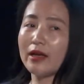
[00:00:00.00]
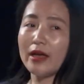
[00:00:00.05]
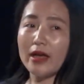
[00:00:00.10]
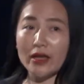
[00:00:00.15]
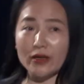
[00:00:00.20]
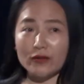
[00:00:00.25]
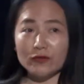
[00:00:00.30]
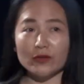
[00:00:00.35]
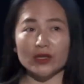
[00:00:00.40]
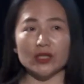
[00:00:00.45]

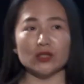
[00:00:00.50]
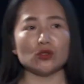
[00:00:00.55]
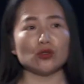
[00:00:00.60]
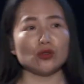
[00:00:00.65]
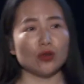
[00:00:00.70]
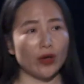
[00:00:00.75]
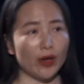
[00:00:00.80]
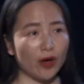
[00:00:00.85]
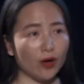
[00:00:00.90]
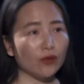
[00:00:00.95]
Every
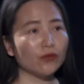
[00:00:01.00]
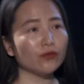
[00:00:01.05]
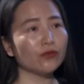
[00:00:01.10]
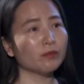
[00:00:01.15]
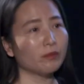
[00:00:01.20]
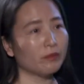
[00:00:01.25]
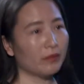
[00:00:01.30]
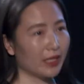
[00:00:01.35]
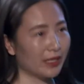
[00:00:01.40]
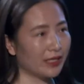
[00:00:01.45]
12
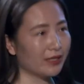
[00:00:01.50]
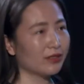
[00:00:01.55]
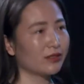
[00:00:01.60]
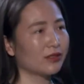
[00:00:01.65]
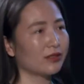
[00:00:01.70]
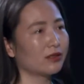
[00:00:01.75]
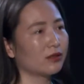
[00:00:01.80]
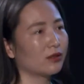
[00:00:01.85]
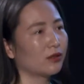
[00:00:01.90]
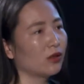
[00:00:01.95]

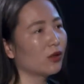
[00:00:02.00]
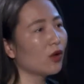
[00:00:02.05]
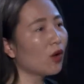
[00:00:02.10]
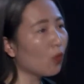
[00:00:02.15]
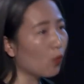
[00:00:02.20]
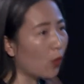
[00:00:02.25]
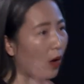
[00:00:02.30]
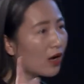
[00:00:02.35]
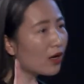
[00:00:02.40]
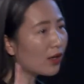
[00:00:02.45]
minutes,
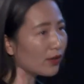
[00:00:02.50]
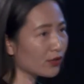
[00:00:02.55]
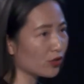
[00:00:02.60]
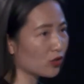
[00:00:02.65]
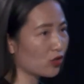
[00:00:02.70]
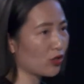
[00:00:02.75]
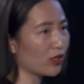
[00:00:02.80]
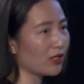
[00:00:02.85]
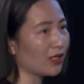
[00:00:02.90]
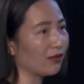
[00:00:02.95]
one
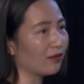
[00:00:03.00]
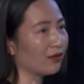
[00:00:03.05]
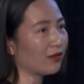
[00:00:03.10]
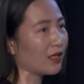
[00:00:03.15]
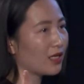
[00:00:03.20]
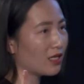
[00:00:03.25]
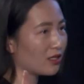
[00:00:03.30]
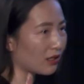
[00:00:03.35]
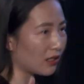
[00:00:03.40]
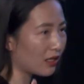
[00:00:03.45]
Australian
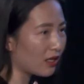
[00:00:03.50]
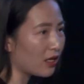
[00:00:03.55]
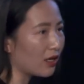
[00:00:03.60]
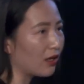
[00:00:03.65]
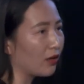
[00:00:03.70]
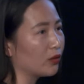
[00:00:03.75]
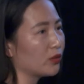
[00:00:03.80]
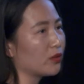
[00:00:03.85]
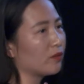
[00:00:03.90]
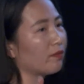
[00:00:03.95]
is
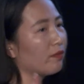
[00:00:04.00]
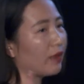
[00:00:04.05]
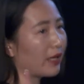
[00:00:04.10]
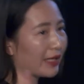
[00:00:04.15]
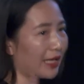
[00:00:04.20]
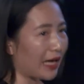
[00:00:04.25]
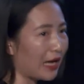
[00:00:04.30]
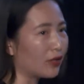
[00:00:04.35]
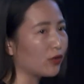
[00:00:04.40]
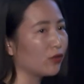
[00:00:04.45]
killed by
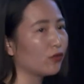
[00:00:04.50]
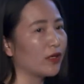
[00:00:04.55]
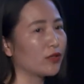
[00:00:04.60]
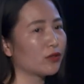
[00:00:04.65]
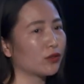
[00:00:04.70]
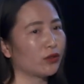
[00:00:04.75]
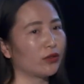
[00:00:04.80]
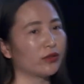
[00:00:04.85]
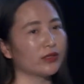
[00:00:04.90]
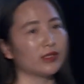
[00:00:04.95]

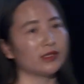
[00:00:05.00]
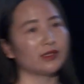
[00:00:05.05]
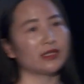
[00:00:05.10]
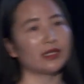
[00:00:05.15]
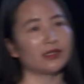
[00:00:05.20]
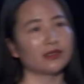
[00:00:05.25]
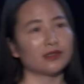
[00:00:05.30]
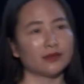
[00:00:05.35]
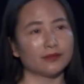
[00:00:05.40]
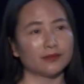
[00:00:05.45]
cardiovascular
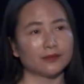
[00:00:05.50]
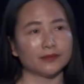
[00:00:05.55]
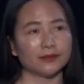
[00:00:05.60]
disease.